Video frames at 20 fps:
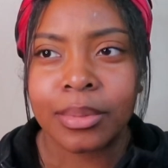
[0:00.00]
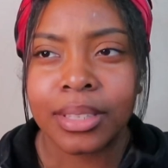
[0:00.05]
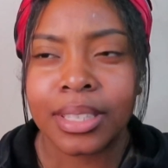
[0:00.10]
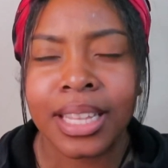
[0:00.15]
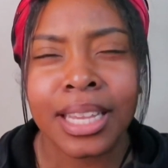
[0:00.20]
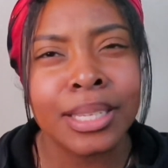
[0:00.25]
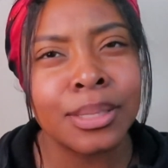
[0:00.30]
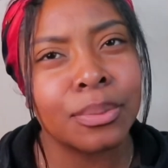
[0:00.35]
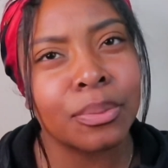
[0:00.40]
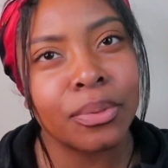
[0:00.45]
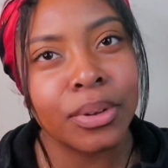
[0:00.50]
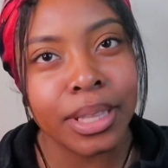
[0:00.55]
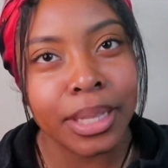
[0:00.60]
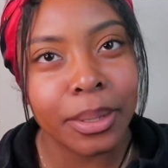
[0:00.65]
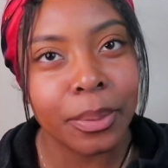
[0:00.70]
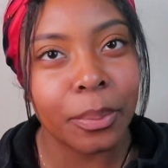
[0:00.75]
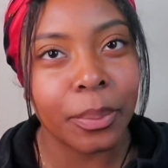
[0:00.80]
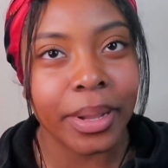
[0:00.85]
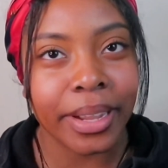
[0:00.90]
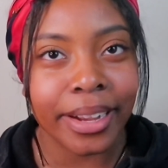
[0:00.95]
That's really
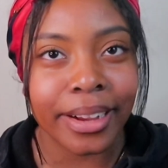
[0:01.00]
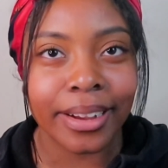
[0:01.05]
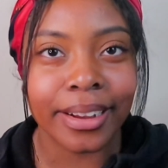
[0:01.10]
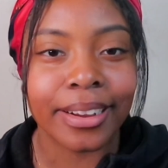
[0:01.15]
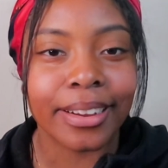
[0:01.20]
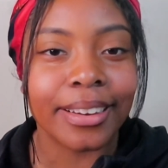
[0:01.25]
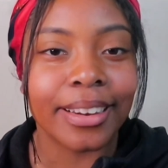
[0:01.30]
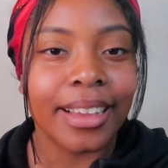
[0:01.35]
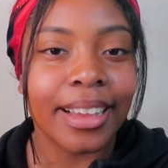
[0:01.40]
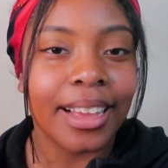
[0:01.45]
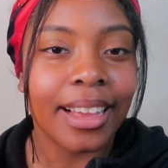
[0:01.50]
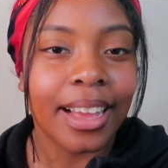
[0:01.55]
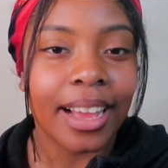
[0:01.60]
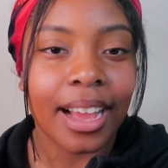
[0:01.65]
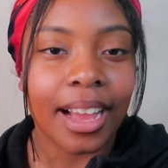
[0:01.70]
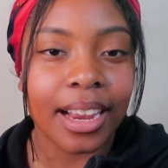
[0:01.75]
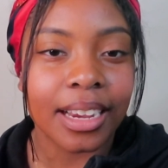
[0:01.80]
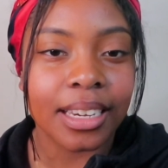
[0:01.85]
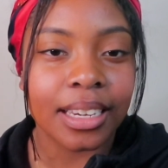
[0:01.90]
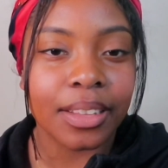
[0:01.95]
weird.
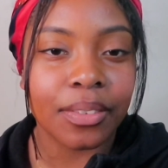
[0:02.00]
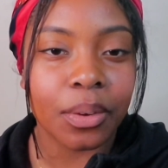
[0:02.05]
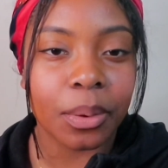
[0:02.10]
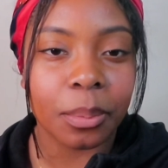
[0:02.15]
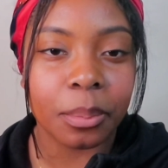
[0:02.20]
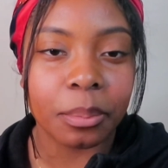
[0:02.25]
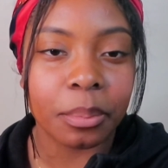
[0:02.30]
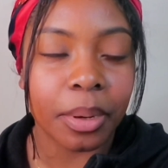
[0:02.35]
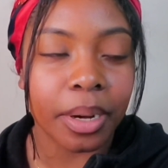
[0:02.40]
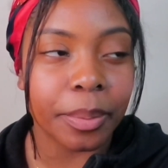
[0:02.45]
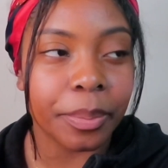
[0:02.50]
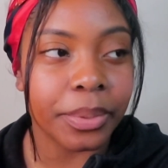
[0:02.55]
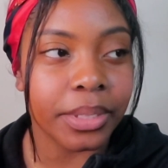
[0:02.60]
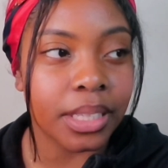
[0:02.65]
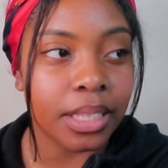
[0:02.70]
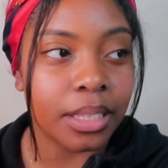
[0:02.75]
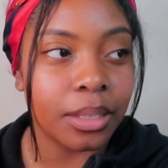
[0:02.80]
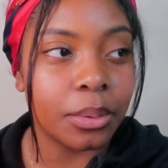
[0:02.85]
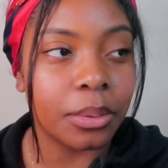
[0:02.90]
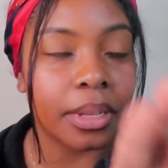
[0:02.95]
I didn't even
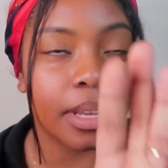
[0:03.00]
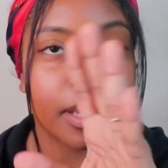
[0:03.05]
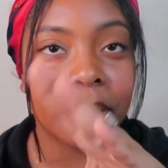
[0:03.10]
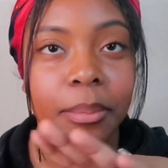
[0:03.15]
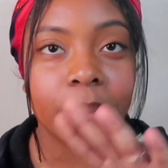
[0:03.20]
purposely do that.